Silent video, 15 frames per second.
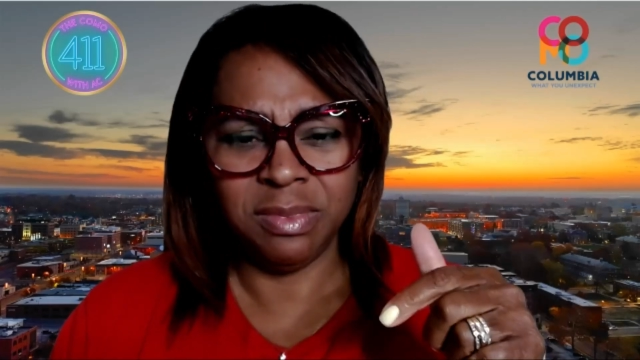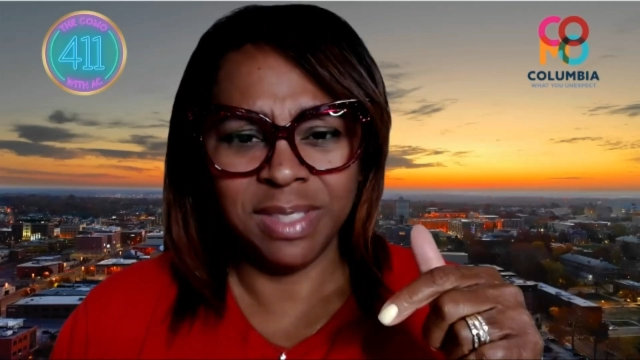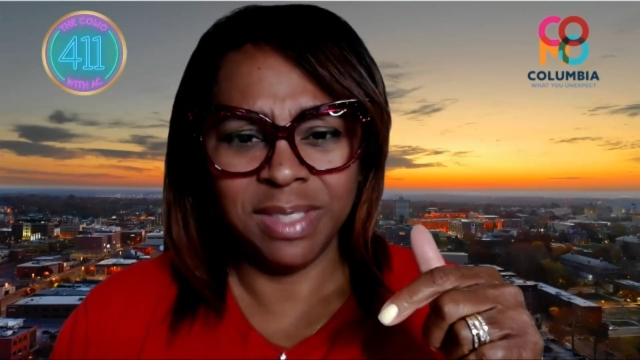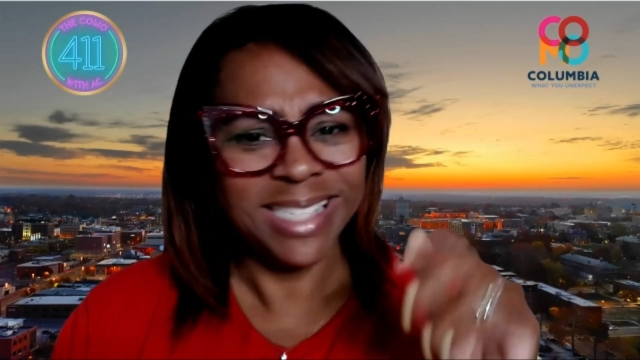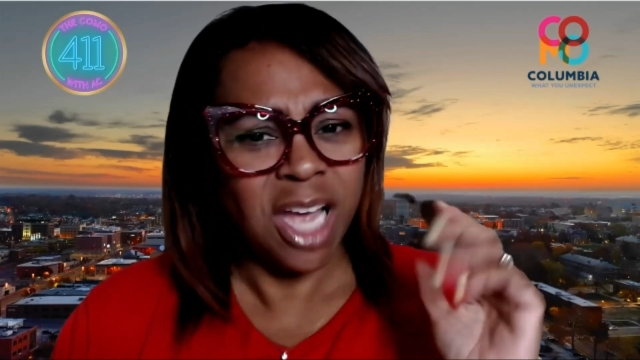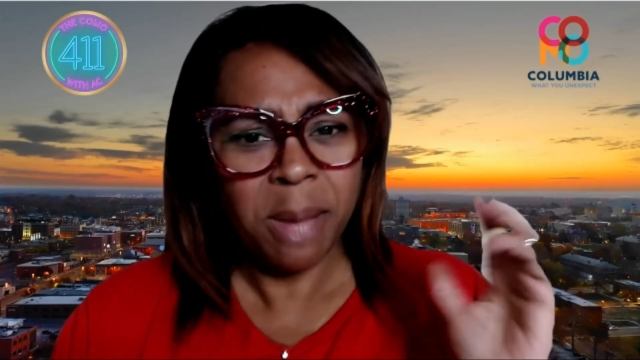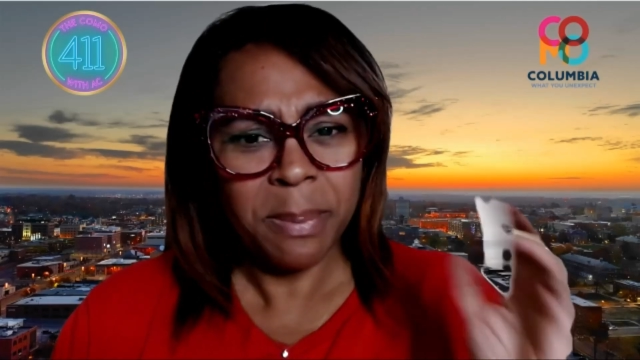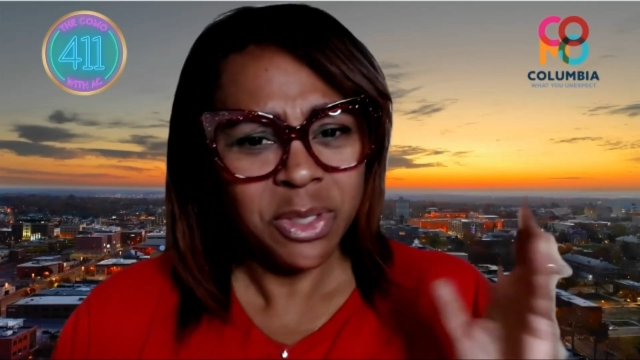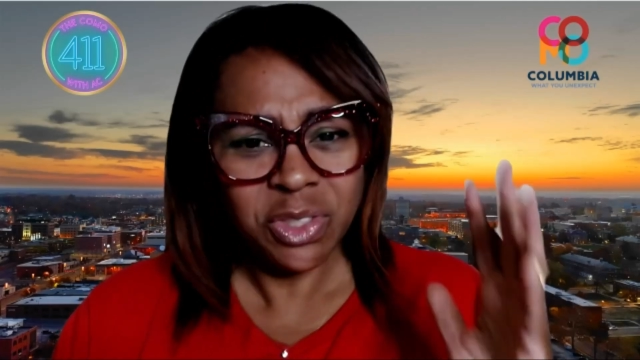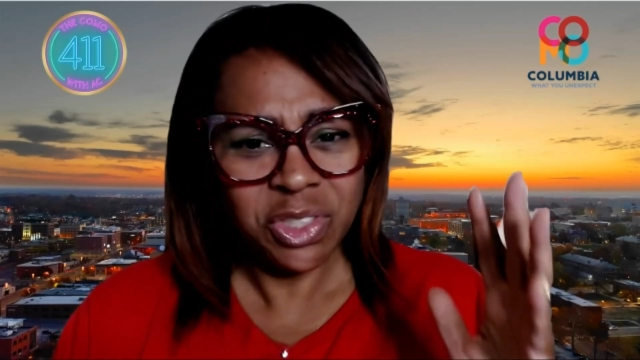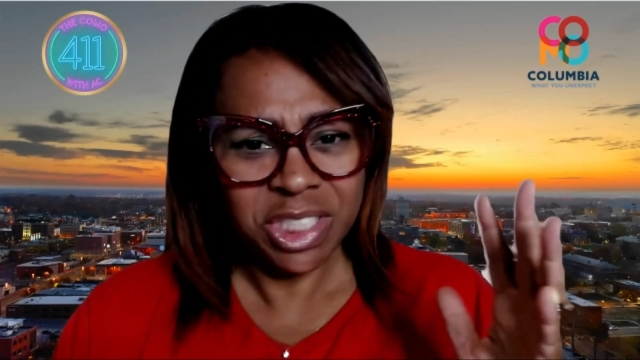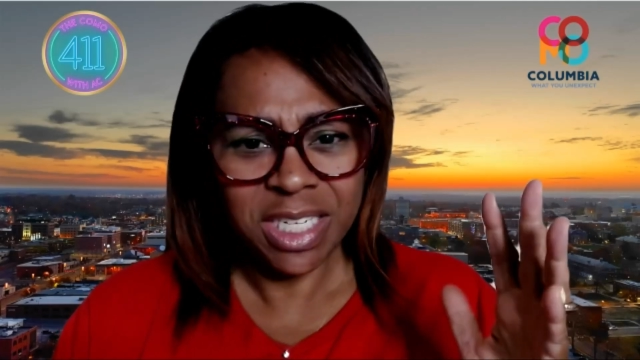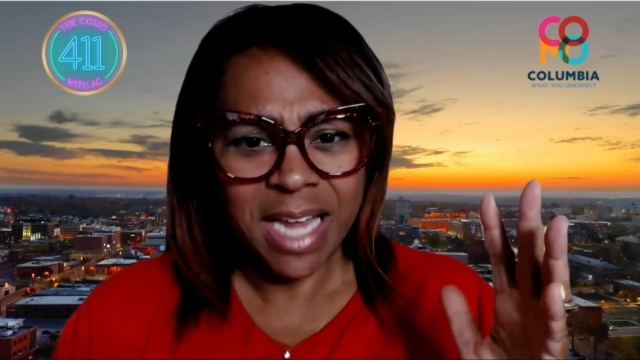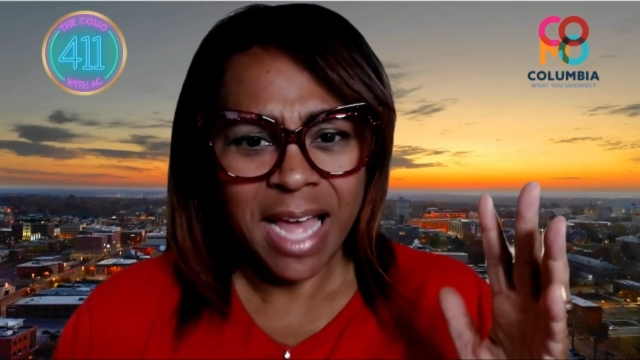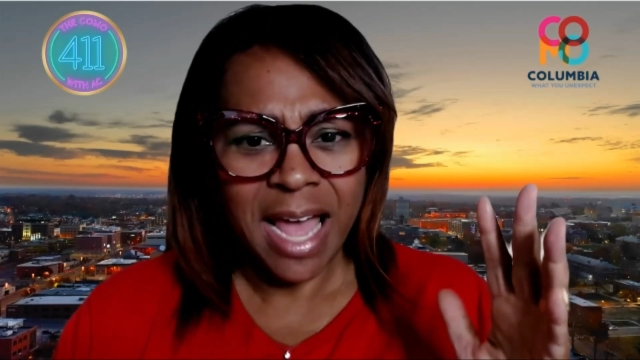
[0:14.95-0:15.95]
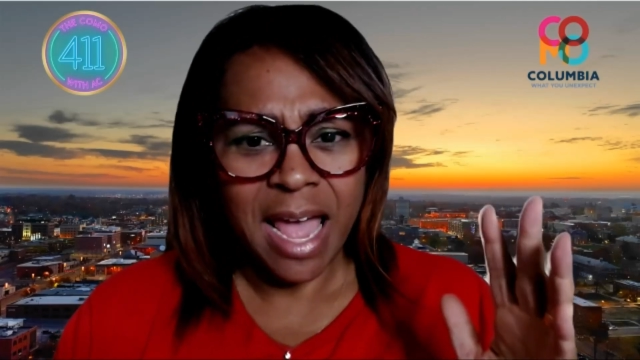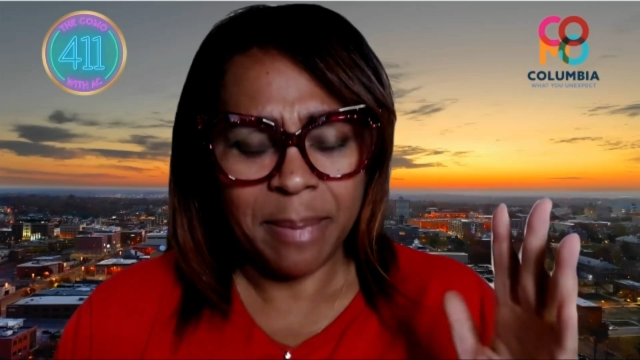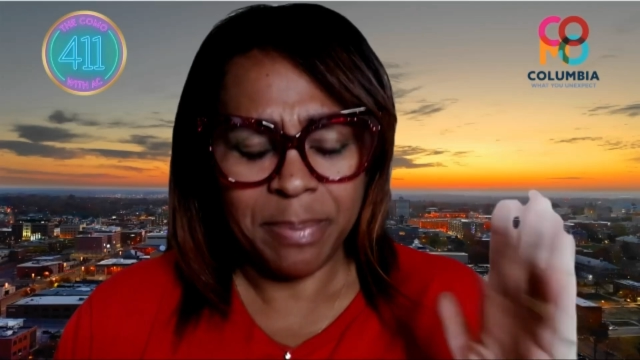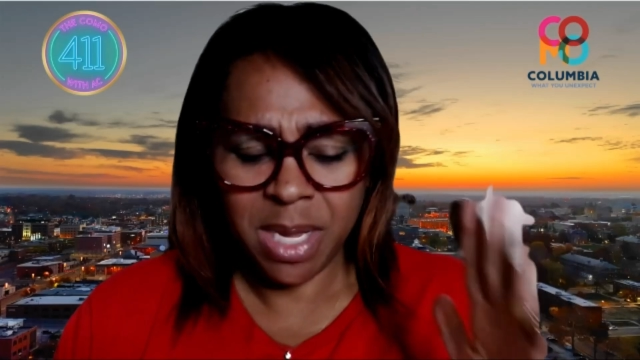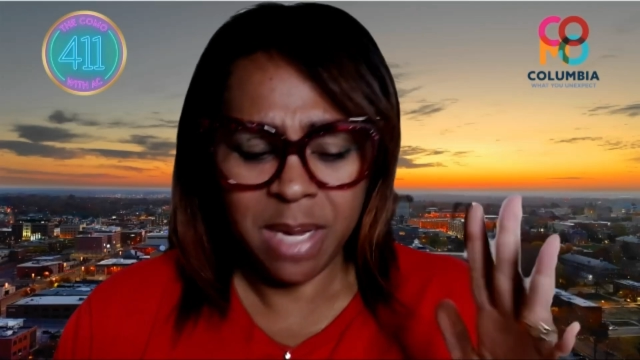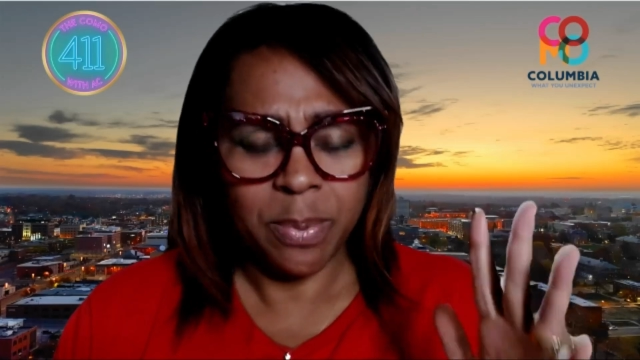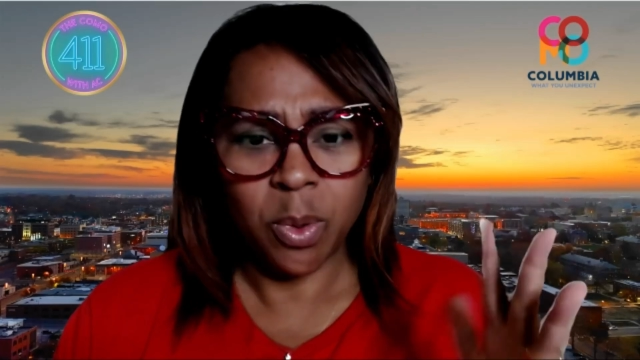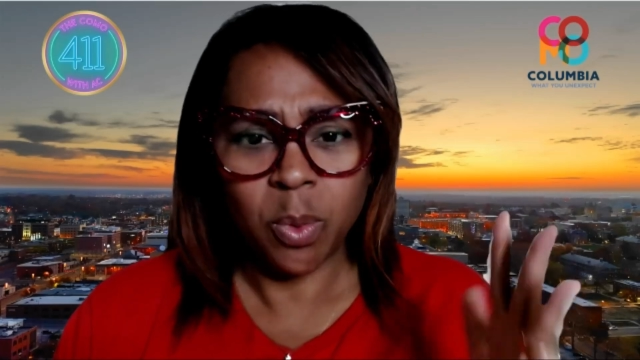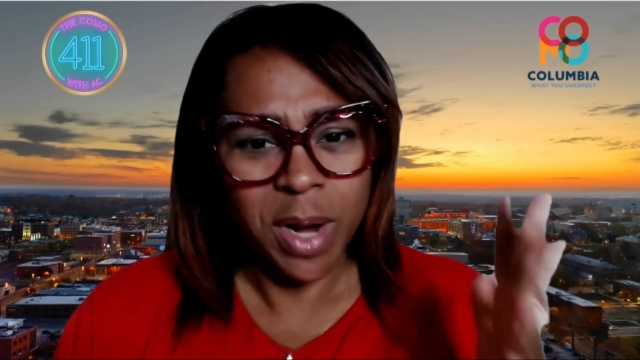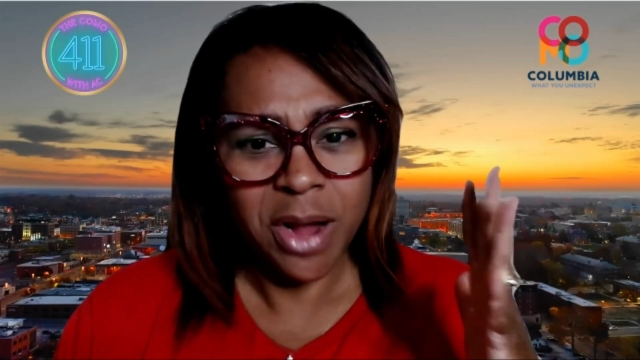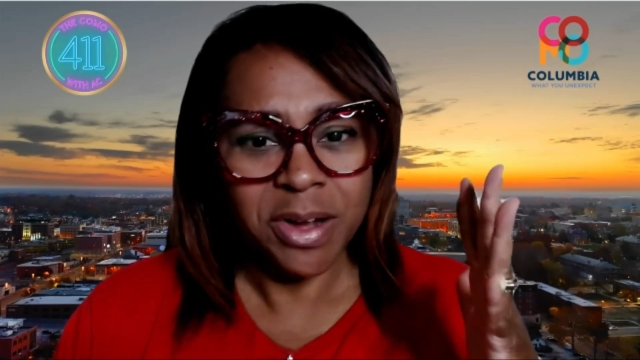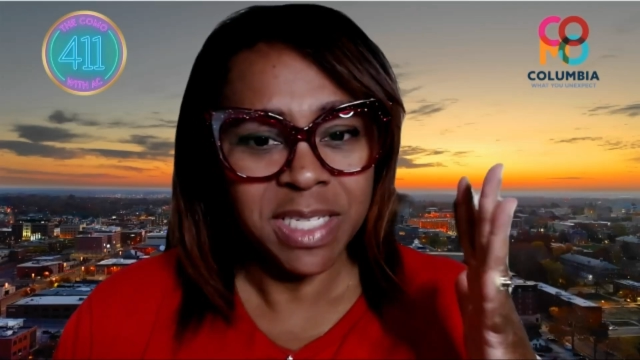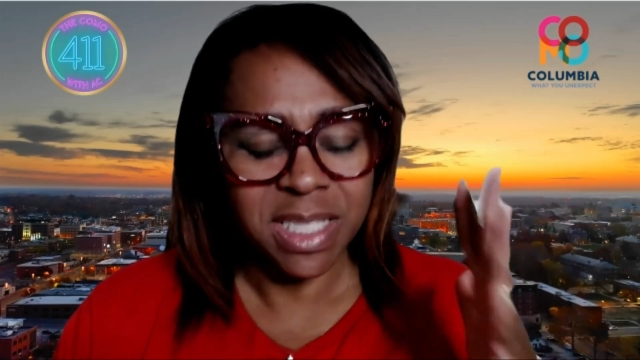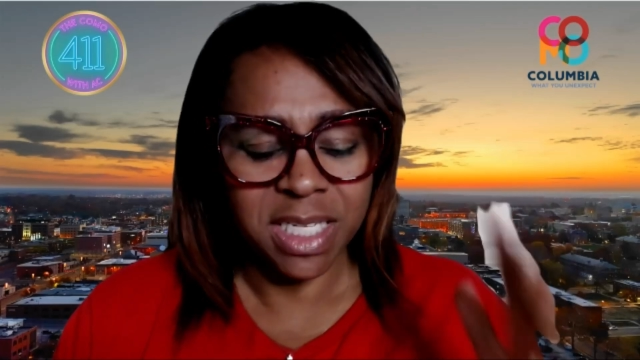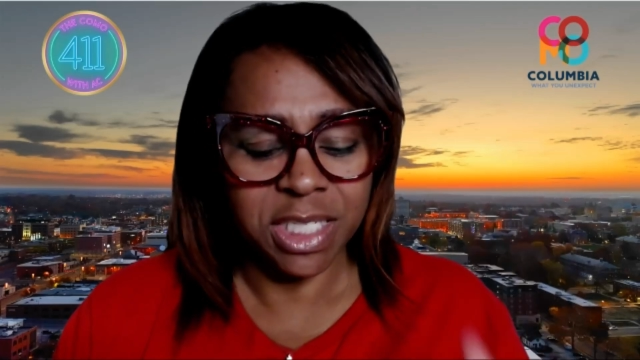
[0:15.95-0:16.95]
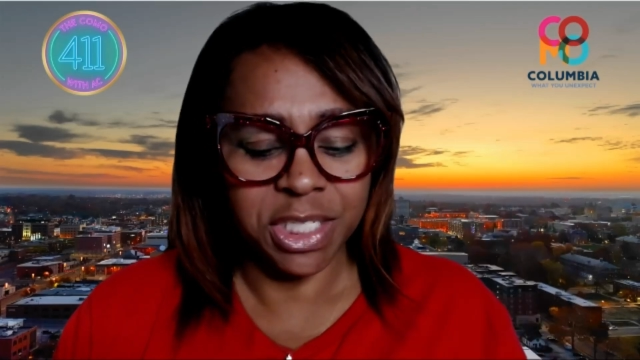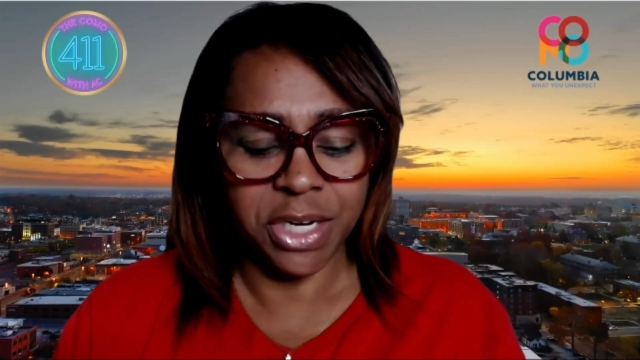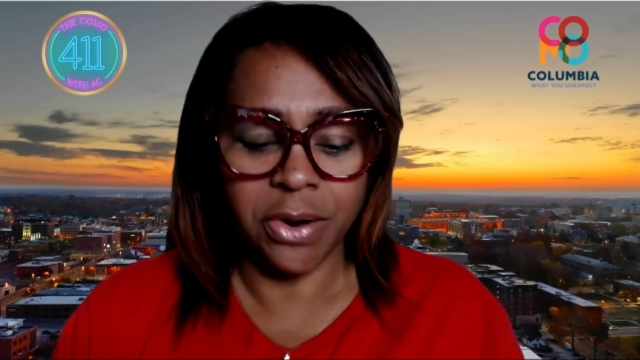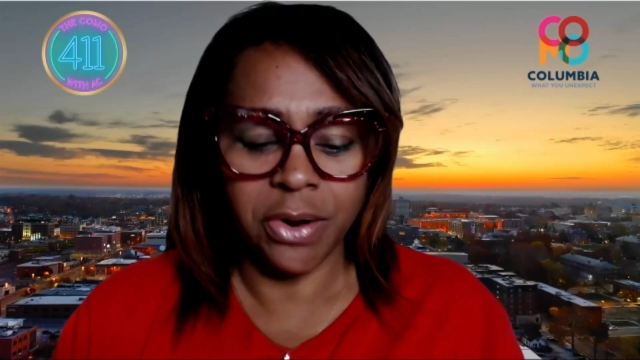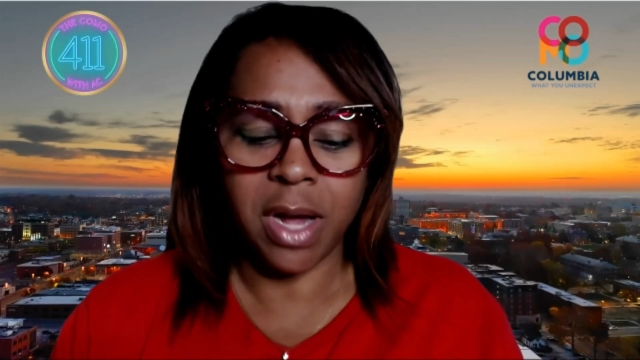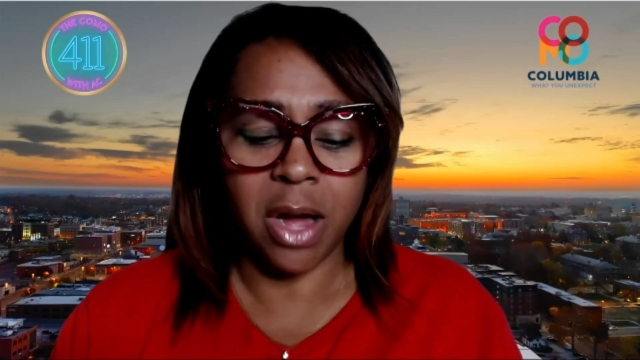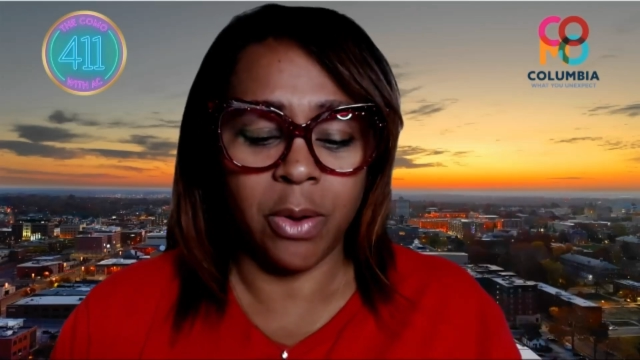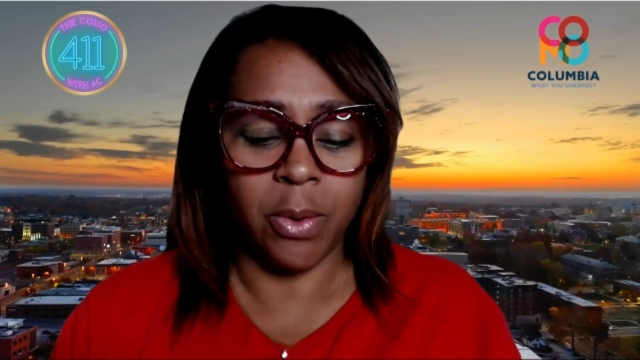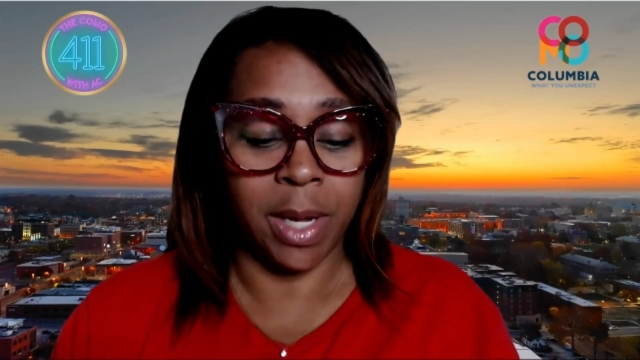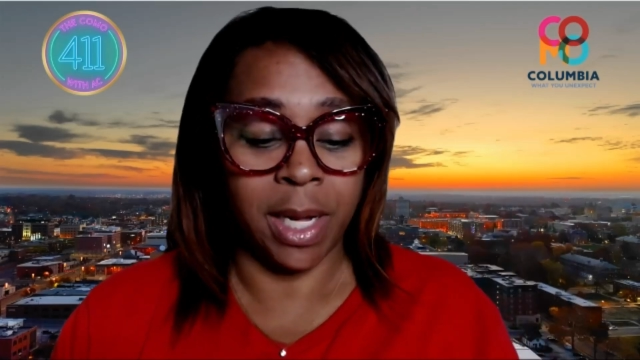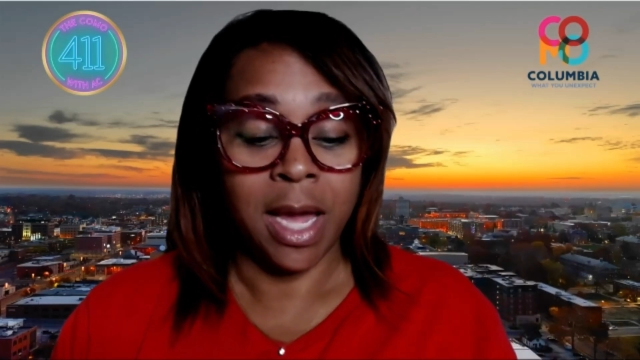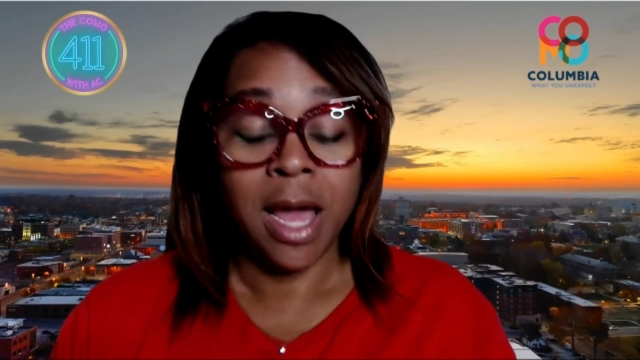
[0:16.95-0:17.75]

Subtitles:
It's almost July, people. Where is this year going?